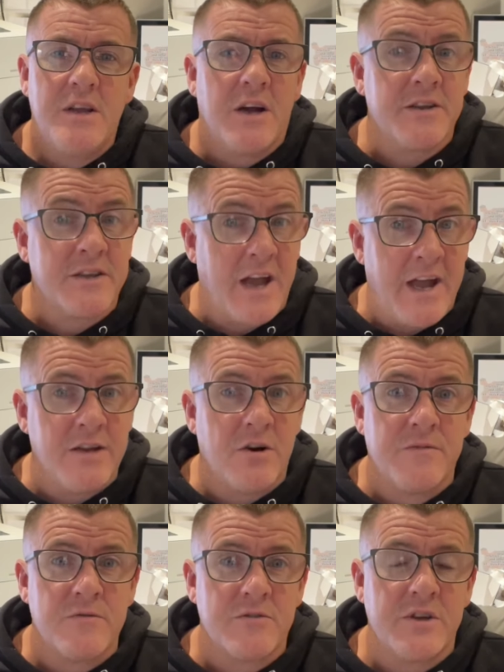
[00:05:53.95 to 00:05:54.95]
And again,
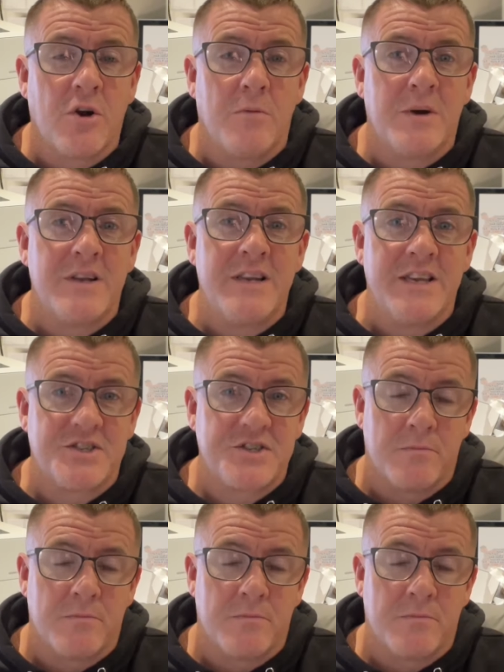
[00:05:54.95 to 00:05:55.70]
I've already got my lists.